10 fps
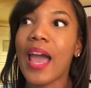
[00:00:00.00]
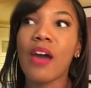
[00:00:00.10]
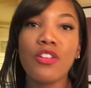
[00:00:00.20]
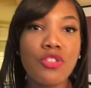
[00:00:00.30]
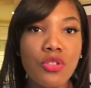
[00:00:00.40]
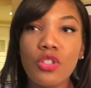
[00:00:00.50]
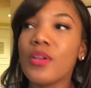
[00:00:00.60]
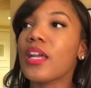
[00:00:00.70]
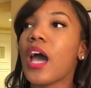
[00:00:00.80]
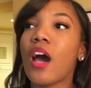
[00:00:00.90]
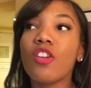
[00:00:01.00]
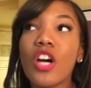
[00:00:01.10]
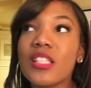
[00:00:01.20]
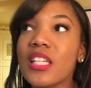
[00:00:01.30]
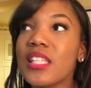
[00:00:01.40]
How did you do it? How
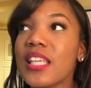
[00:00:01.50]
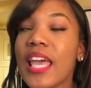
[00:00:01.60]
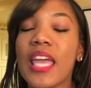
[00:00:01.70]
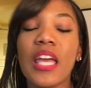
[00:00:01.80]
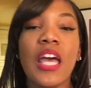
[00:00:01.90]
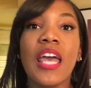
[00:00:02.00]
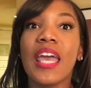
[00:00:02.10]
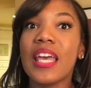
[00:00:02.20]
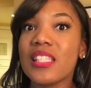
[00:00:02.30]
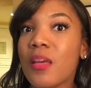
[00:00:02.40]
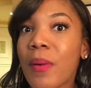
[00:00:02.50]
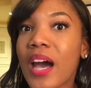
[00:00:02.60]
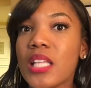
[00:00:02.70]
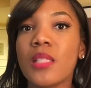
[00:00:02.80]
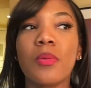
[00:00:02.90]
long did it take? Is it
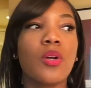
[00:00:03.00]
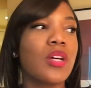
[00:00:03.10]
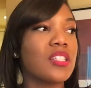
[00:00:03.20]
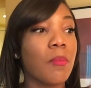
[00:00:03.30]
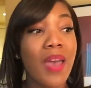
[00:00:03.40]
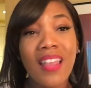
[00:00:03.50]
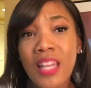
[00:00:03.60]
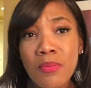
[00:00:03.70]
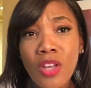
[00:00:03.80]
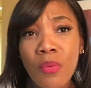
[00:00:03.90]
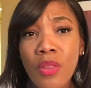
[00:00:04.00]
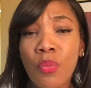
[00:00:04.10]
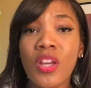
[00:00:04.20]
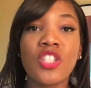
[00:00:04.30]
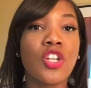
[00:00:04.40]
possible? Is it bad that I'm starting
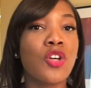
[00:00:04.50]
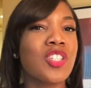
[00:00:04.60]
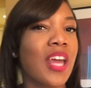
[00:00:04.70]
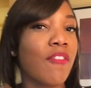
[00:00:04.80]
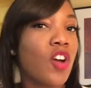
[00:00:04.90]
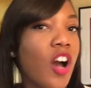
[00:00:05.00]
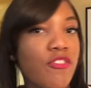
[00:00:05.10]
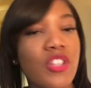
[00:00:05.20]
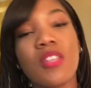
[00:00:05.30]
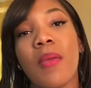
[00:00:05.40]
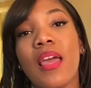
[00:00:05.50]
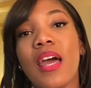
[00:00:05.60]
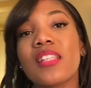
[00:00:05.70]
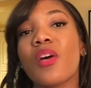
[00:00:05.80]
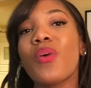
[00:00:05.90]
with regional? Should I have gone straight to
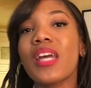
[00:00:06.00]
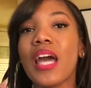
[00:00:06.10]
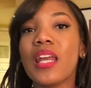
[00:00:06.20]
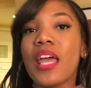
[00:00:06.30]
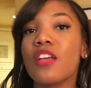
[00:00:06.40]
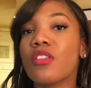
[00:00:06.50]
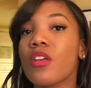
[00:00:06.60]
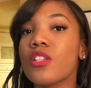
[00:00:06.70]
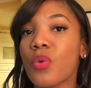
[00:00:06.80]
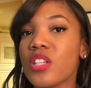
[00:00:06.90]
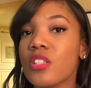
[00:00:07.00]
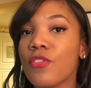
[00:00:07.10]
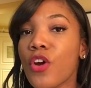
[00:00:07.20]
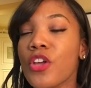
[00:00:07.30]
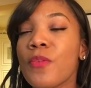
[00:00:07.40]
mainline? So I want to kind of answer those questions
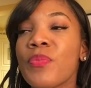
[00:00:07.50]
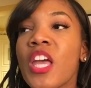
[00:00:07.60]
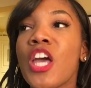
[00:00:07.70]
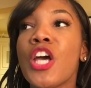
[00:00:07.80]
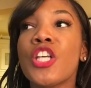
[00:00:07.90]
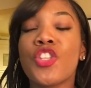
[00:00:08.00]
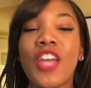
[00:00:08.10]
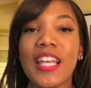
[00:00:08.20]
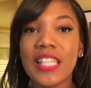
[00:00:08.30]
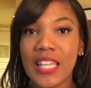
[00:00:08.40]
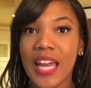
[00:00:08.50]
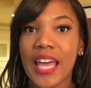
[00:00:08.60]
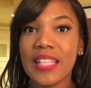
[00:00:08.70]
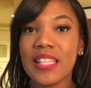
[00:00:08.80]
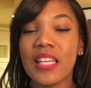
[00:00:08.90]
for you so you guys can get an
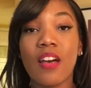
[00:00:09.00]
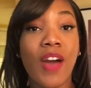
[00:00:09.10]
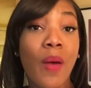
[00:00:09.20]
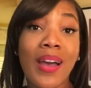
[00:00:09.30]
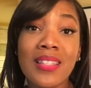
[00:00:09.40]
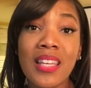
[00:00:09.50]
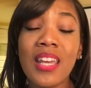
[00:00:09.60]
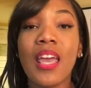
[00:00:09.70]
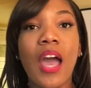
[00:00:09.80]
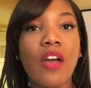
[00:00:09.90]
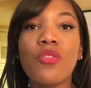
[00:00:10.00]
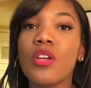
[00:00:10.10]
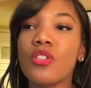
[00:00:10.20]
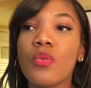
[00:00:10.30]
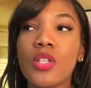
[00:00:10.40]
idea of how I did it and how you
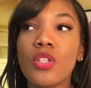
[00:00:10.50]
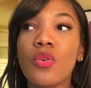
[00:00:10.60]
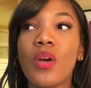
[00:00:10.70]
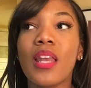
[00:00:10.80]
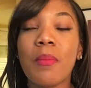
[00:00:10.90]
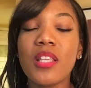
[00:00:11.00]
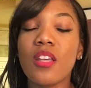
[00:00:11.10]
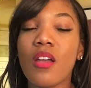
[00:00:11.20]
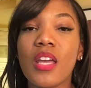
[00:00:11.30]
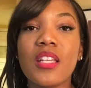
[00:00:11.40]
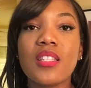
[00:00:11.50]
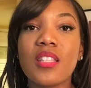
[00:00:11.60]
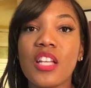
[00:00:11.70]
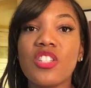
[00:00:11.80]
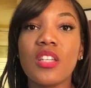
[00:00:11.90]
can do it too. And let me tell you, it is
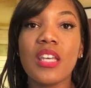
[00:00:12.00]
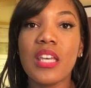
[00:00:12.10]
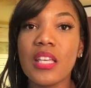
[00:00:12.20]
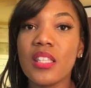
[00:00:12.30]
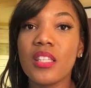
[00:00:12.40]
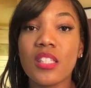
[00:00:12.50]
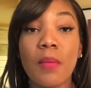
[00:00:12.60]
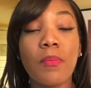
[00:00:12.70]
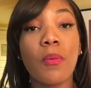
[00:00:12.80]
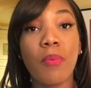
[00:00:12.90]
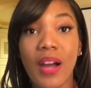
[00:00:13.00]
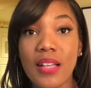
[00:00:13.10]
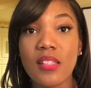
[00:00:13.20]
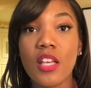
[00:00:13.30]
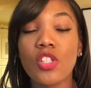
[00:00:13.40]
such an easy, simple
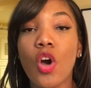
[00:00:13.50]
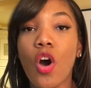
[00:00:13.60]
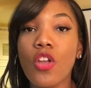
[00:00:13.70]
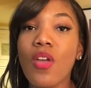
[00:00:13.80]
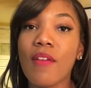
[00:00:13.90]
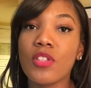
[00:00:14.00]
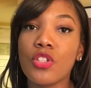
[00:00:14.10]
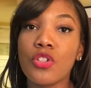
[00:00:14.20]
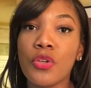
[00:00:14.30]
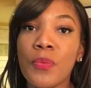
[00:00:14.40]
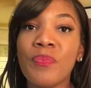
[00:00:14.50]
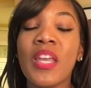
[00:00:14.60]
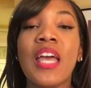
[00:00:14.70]
process. All you have to do